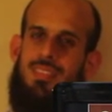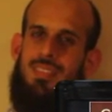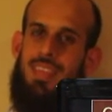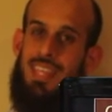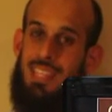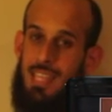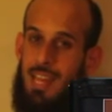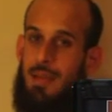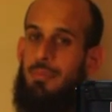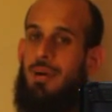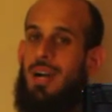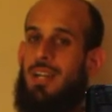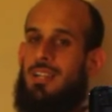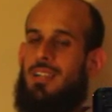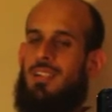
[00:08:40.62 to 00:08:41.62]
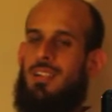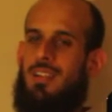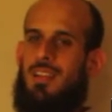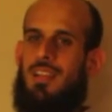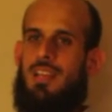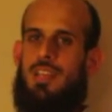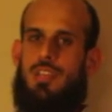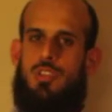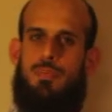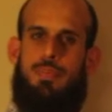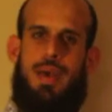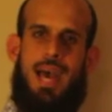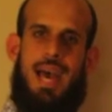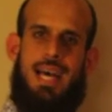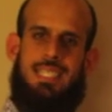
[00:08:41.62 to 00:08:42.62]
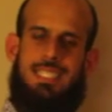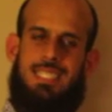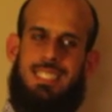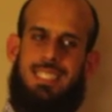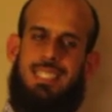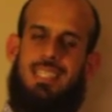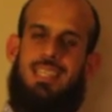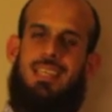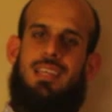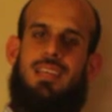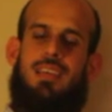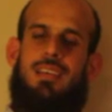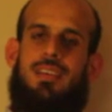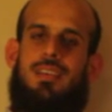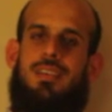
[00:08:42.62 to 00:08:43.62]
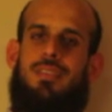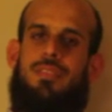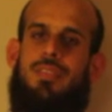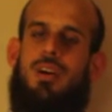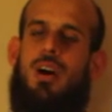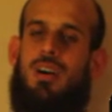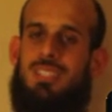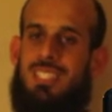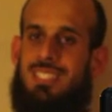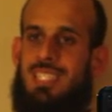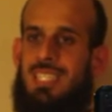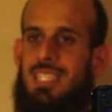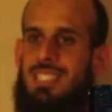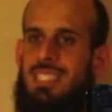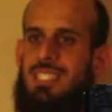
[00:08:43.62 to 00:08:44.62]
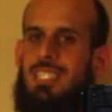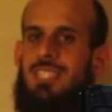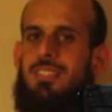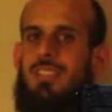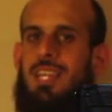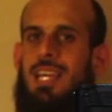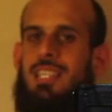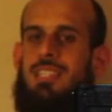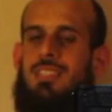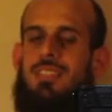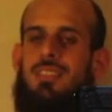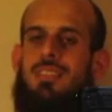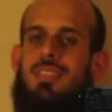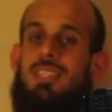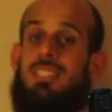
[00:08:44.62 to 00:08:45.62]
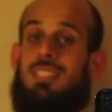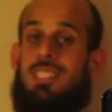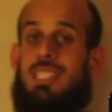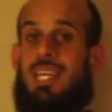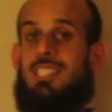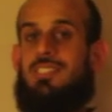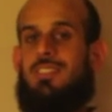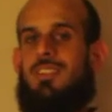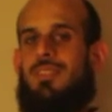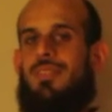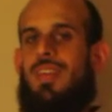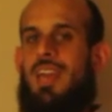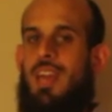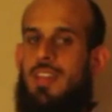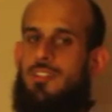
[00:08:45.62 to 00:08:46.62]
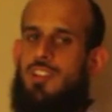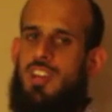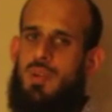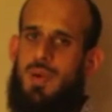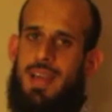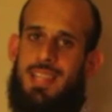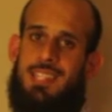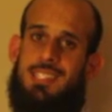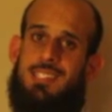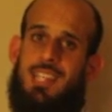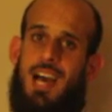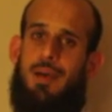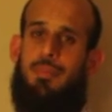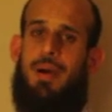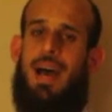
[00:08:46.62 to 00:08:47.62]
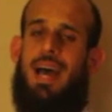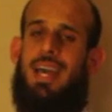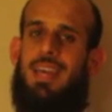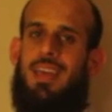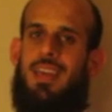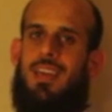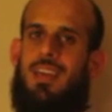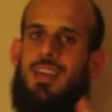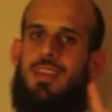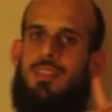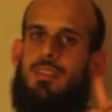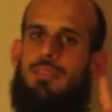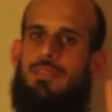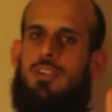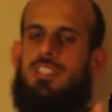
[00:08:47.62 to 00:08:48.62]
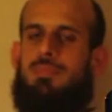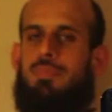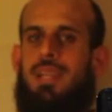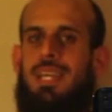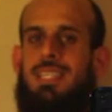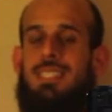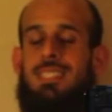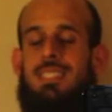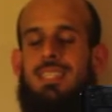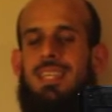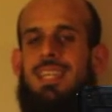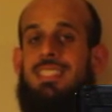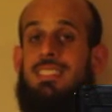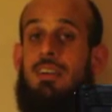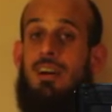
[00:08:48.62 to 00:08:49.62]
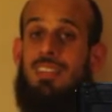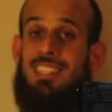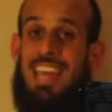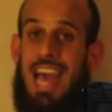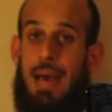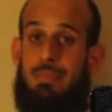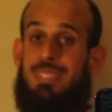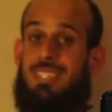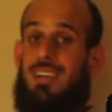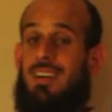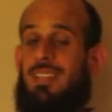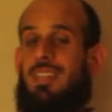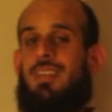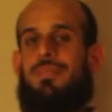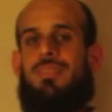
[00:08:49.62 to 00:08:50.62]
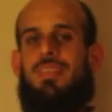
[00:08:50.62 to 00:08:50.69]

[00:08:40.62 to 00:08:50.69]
the Inland Empire. You pass all the cities until you get into the desert. And you're going to want to stop by the first place. It's called Cabazon.